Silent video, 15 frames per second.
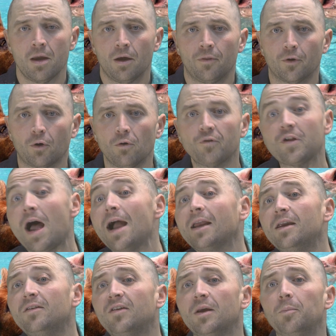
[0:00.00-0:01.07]
The girls
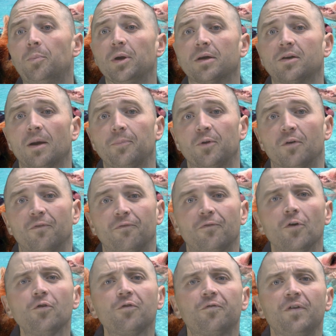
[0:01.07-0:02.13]
hockey team picked up their
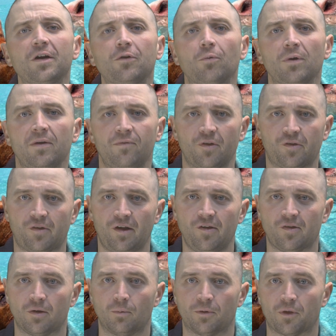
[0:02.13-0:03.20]
first victory of the
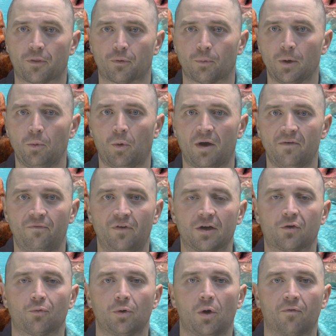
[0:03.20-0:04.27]
season with a 3-1
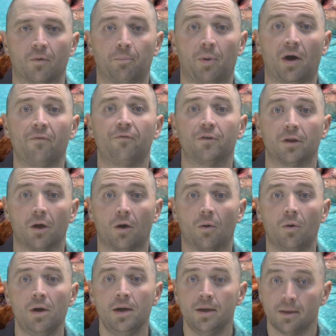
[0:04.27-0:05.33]
victory over
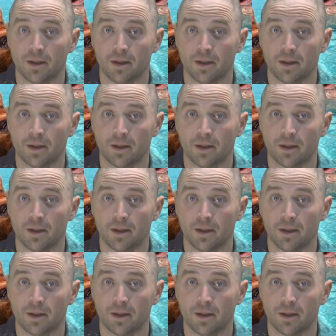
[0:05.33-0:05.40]
Buffalo.